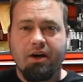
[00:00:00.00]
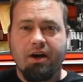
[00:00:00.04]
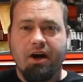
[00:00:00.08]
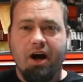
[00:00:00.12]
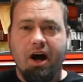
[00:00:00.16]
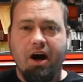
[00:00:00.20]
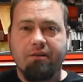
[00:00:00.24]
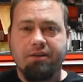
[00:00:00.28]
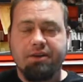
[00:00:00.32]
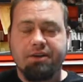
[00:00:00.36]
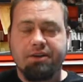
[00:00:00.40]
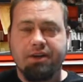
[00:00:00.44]

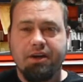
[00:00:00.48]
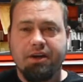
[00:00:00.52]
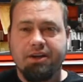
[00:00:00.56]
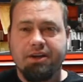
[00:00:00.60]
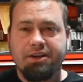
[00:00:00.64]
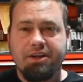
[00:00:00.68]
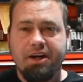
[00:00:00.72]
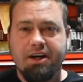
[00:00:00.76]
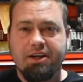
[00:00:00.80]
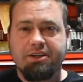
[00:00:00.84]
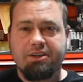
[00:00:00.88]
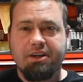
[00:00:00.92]
obviously
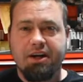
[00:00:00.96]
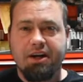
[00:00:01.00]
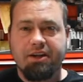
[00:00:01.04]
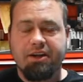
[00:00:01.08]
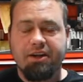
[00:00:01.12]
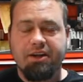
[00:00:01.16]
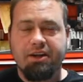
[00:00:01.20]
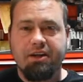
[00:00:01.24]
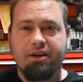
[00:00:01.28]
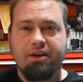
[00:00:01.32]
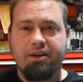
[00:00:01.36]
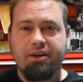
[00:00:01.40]
this has
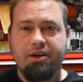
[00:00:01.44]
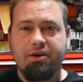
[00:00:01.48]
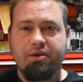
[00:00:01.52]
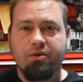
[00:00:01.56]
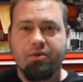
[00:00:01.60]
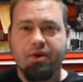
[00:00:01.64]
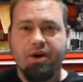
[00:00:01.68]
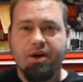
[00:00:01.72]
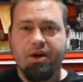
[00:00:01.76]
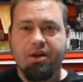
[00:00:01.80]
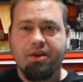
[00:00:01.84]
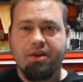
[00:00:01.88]
nothing to do
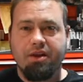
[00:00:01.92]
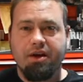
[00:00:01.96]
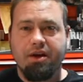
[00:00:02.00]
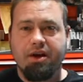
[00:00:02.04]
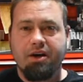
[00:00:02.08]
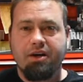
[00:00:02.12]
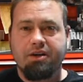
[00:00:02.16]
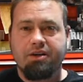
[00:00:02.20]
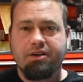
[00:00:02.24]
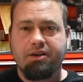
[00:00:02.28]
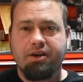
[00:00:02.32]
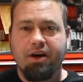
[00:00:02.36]
with
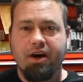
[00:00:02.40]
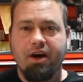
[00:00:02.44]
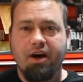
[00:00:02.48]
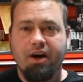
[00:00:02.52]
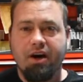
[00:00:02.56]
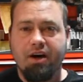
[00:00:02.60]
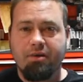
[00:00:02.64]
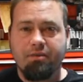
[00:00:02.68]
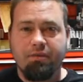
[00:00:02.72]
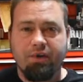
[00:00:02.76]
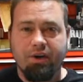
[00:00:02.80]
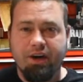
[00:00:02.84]

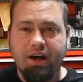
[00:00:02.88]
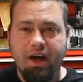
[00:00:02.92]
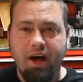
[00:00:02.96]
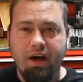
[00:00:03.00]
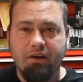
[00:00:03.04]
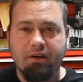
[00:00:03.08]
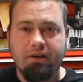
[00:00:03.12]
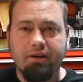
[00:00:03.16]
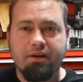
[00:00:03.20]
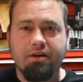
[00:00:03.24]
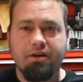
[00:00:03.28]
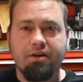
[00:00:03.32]
time or
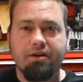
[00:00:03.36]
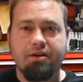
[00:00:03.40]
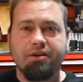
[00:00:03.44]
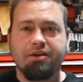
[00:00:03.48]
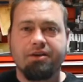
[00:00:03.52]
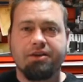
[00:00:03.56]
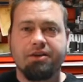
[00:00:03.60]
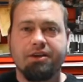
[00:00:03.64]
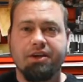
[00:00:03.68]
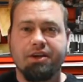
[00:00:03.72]
calendars.